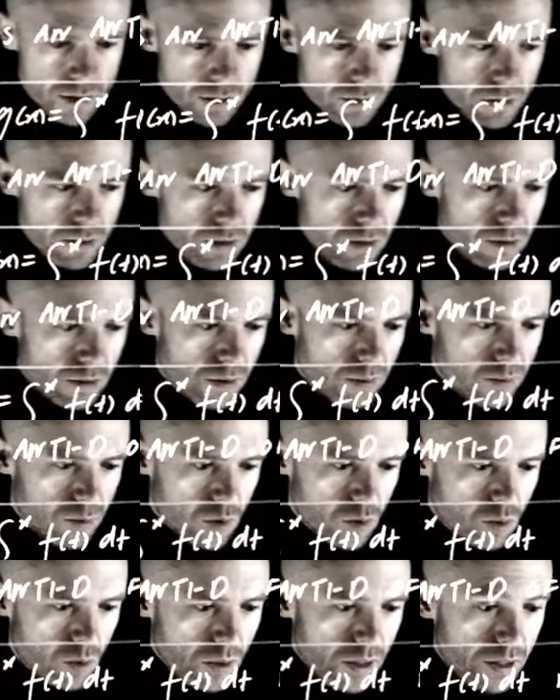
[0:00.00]
theorem,
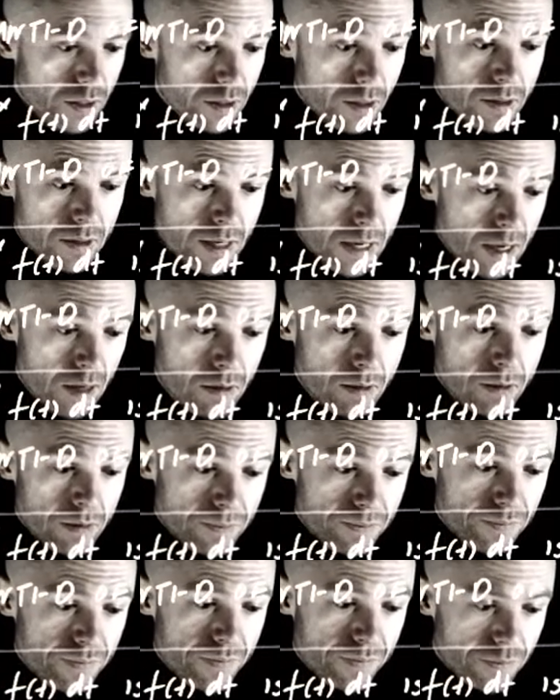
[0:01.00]
we can now
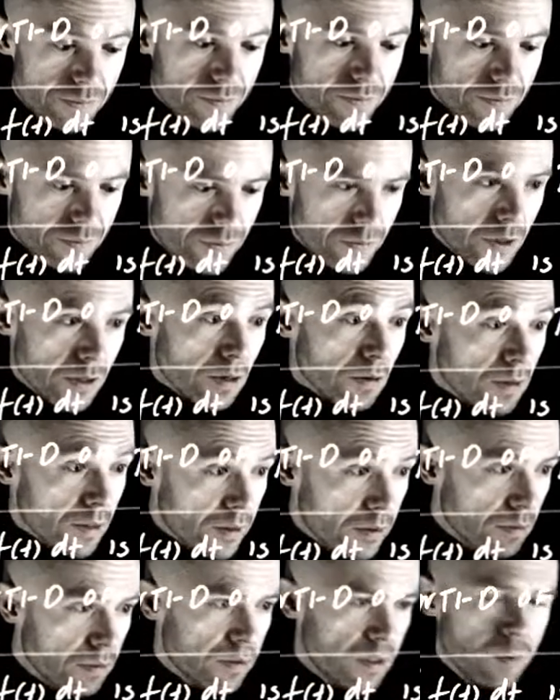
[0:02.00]
not only
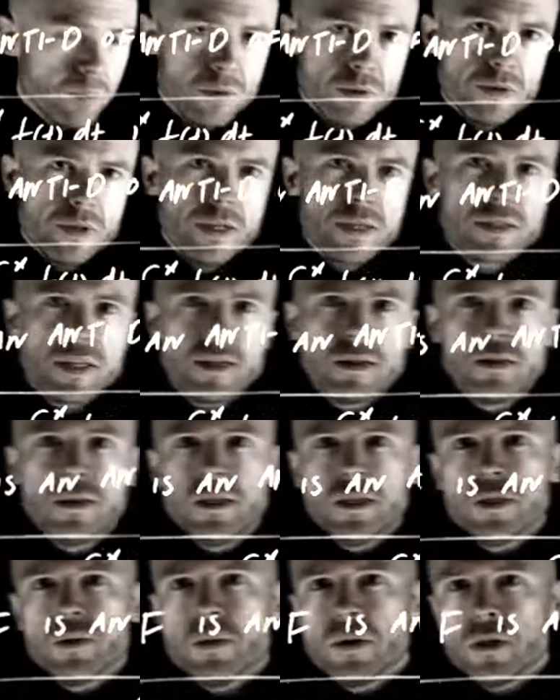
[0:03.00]
do simple things like
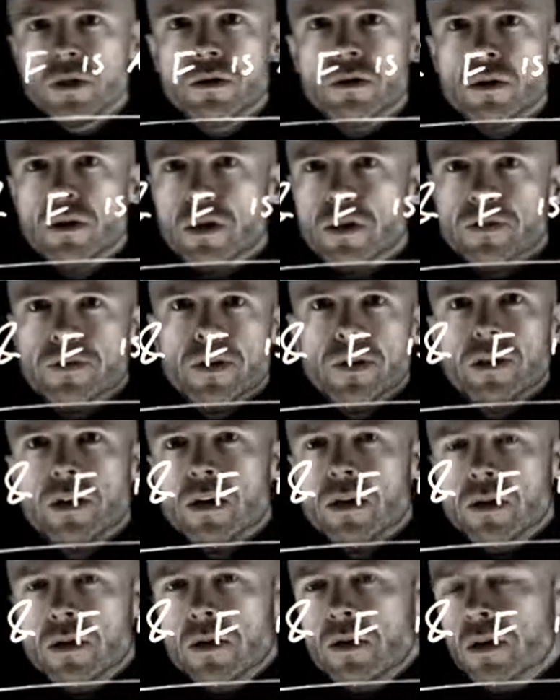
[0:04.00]
this, we can do a lot of other